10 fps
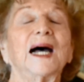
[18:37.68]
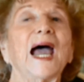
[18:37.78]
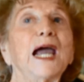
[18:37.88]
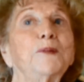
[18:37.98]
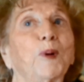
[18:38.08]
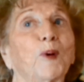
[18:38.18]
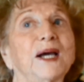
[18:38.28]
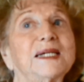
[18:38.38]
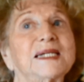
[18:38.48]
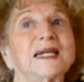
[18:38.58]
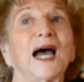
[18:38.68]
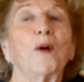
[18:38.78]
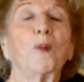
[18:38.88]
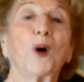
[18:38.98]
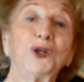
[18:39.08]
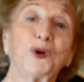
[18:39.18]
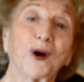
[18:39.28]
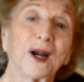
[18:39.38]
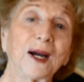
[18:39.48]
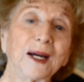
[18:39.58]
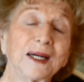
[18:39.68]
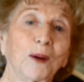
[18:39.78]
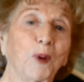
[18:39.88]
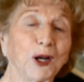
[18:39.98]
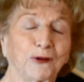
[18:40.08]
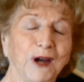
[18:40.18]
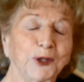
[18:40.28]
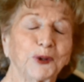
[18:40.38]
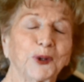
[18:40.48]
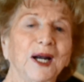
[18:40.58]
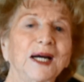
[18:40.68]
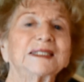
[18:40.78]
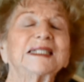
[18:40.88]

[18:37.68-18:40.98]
8 boys, and 1 granddaughter.